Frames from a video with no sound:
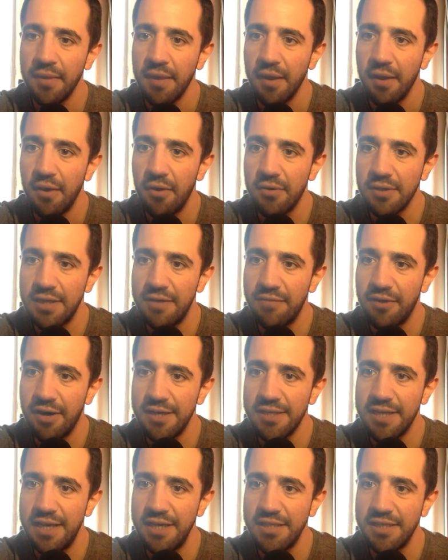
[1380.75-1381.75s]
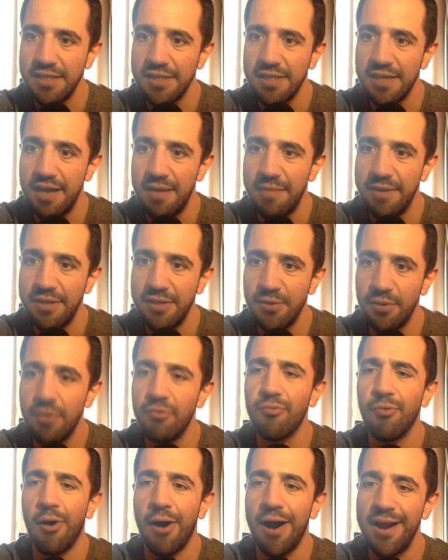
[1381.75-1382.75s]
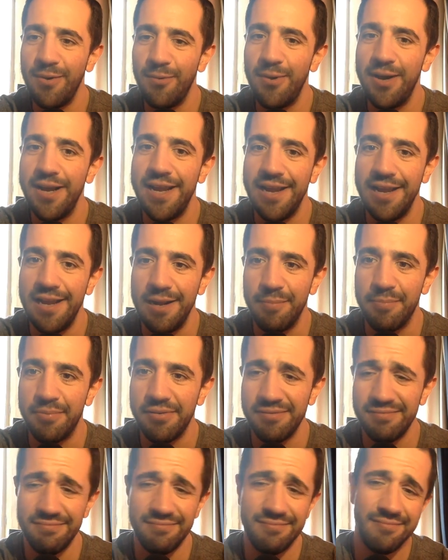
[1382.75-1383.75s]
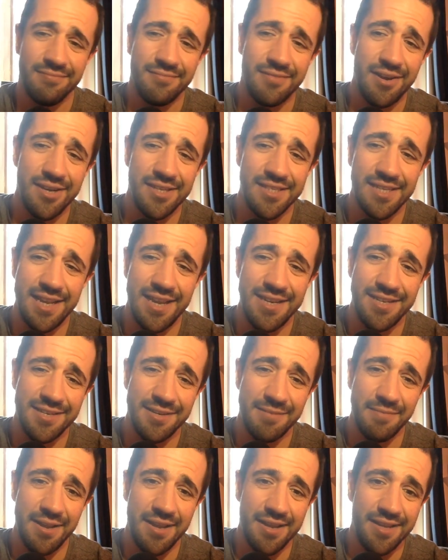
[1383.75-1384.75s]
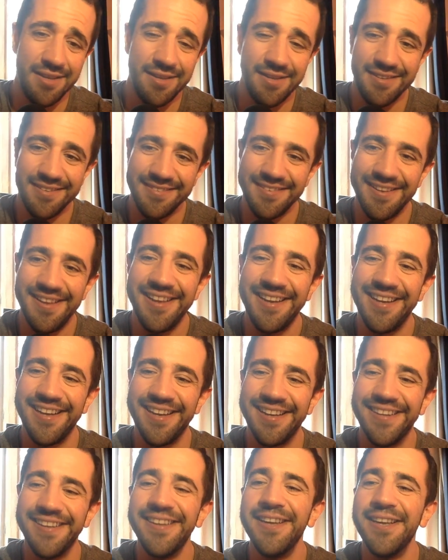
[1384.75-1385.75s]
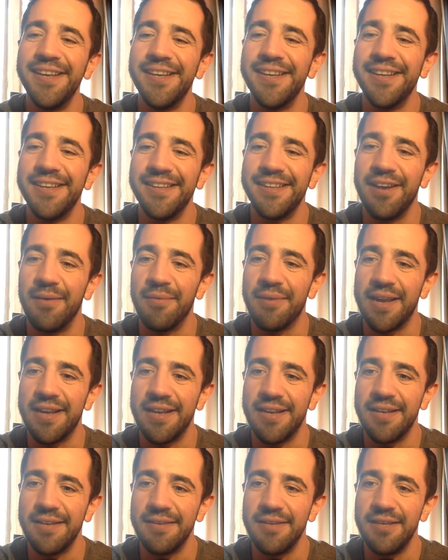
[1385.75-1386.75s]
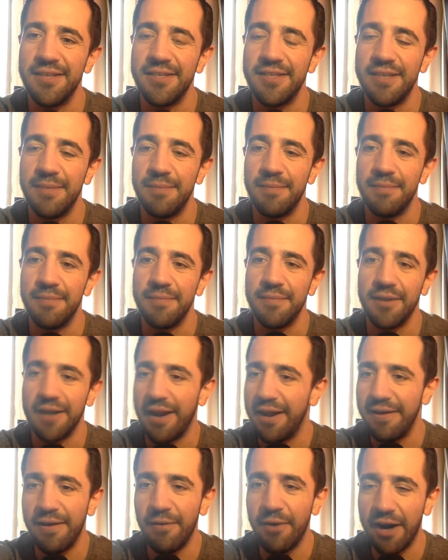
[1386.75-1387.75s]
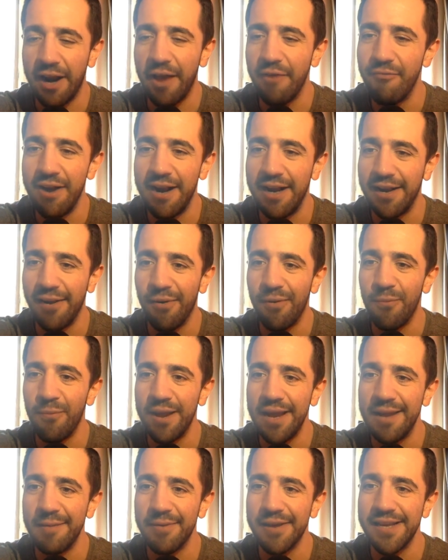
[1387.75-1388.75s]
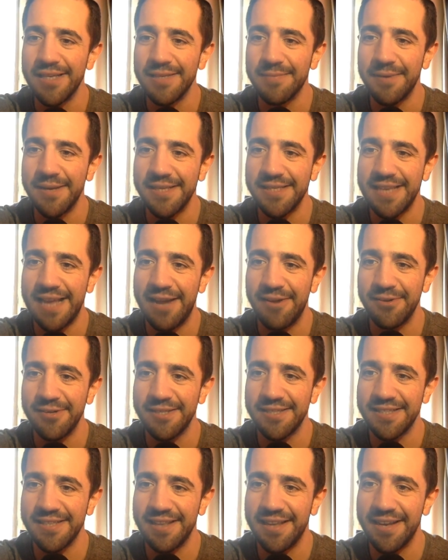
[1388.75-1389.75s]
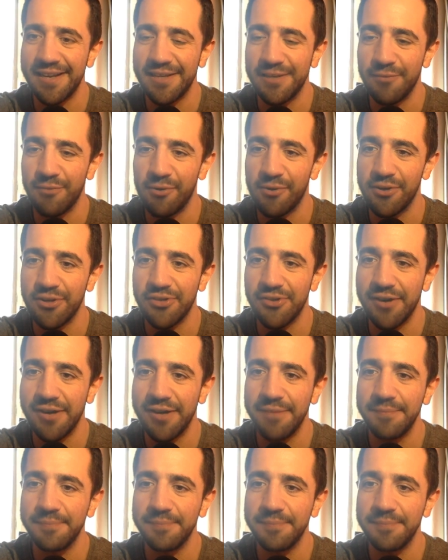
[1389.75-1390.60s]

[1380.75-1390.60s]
Octave, isolation has turned me into a right weeb. Isolation, mate. No, I'm kidding. You seem... I don't really know what a weeb is, but it sounds like derogatory.